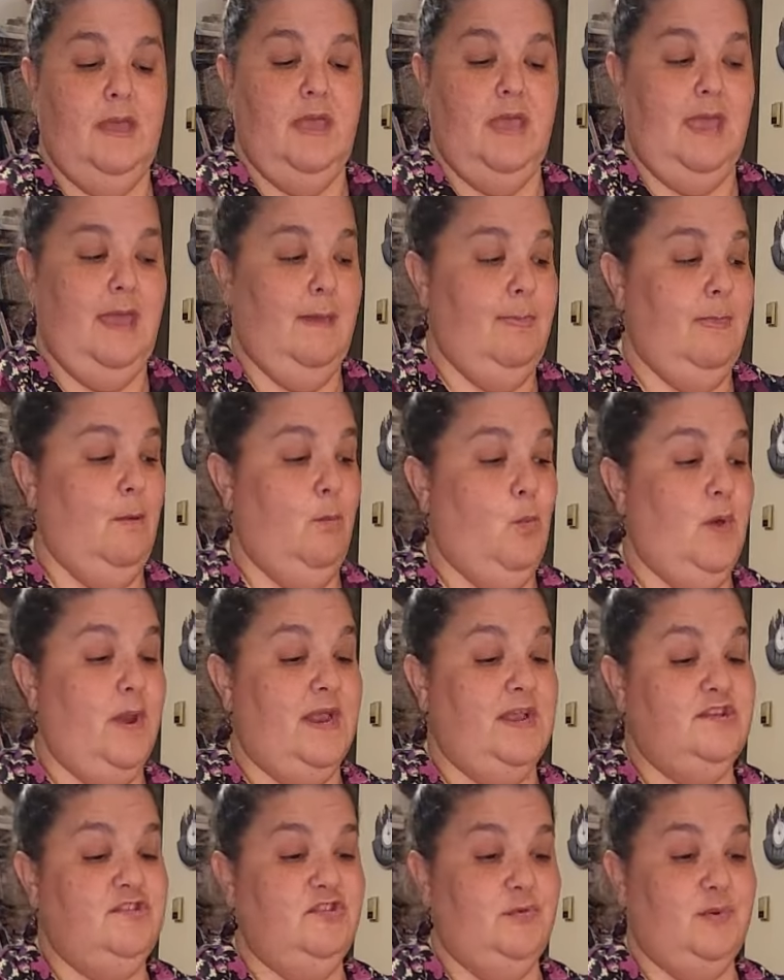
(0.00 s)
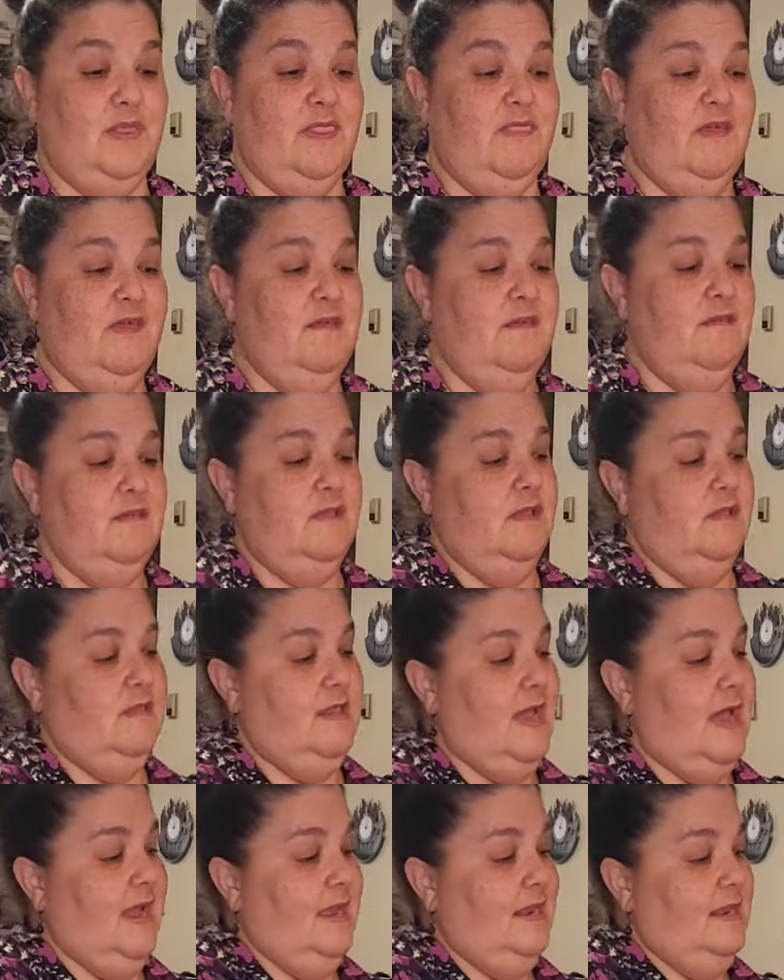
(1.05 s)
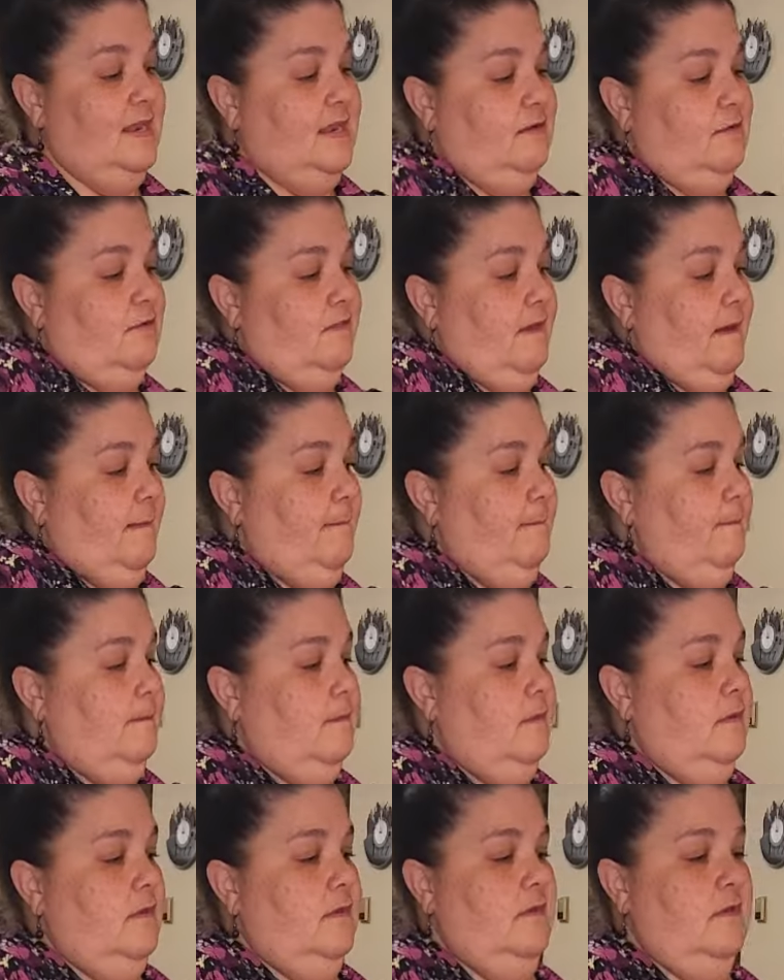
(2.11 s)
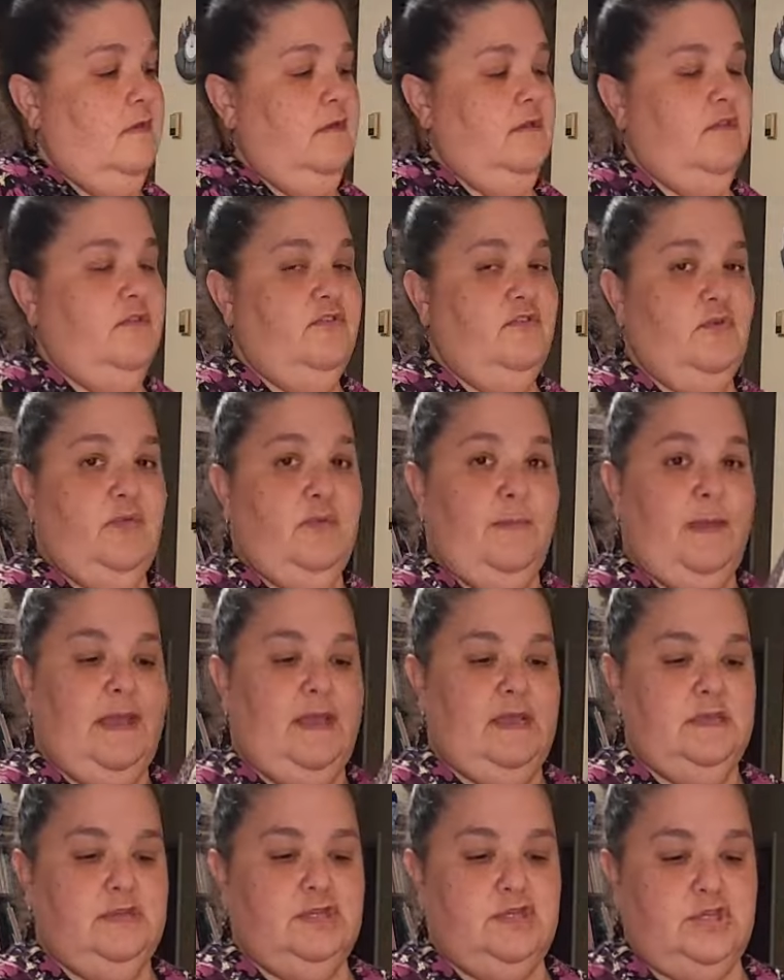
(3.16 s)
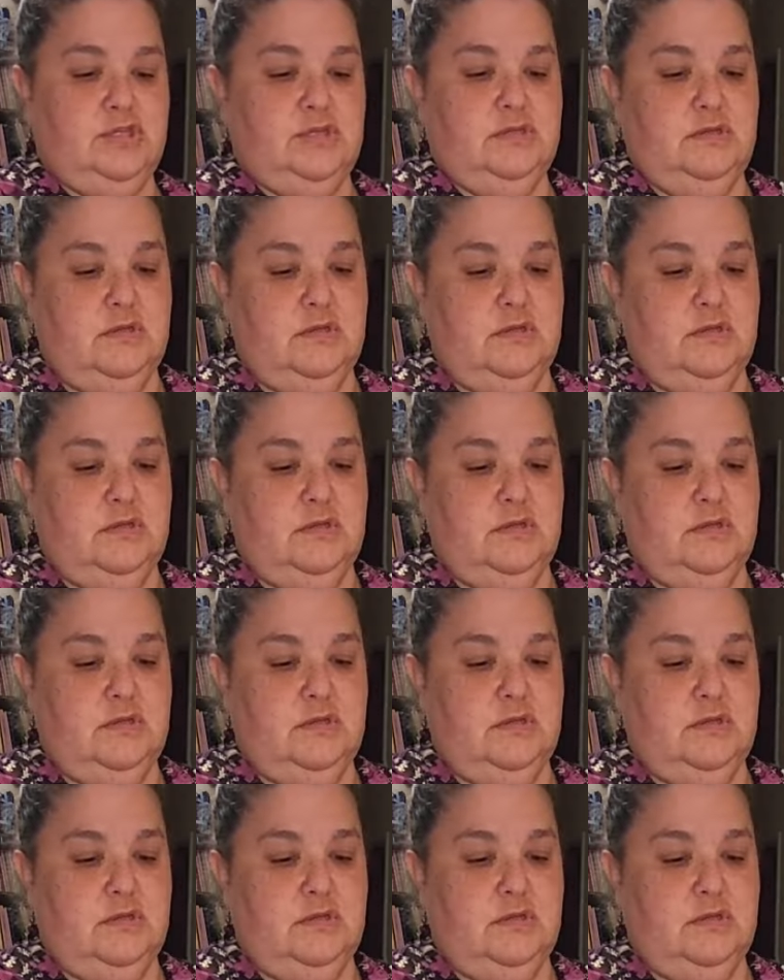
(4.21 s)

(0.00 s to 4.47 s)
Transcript: And then what I do with this is I adhere them to the page.